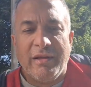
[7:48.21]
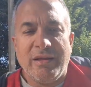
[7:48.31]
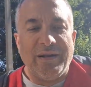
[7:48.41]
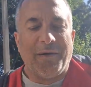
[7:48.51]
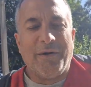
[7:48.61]

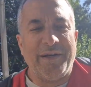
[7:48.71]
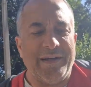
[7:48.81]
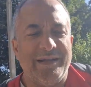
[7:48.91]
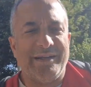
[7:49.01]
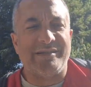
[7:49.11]
know,
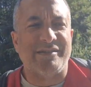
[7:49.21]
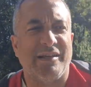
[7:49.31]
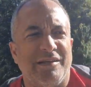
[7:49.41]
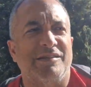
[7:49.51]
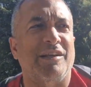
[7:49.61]
it's
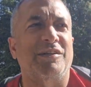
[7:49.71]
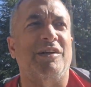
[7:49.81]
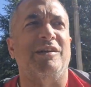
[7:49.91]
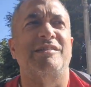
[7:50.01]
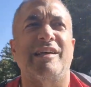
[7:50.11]
such
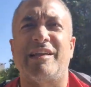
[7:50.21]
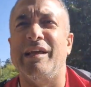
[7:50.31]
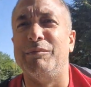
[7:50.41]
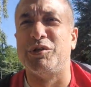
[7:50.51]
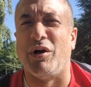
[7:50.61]
a, it's like
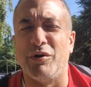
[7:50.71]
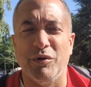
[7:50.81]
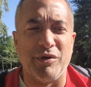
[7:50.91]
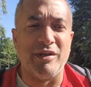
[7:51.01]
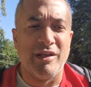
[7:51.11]
Kim
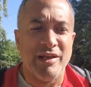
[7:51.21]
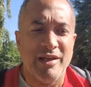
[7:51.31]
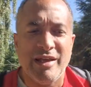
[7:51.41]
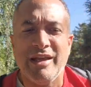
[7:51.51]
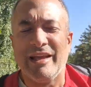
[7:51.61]
Jong-un,
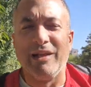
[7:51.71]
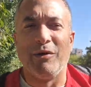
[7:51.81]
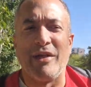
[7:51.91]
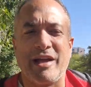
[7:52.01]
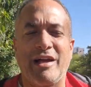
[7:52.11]
you
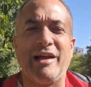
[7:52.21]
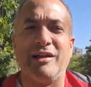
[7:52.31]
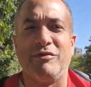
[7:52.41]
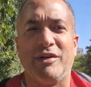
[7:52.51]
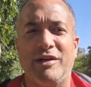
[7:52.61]
know, that kind
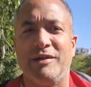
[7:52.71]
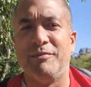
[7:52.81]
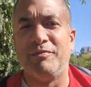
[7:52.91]
of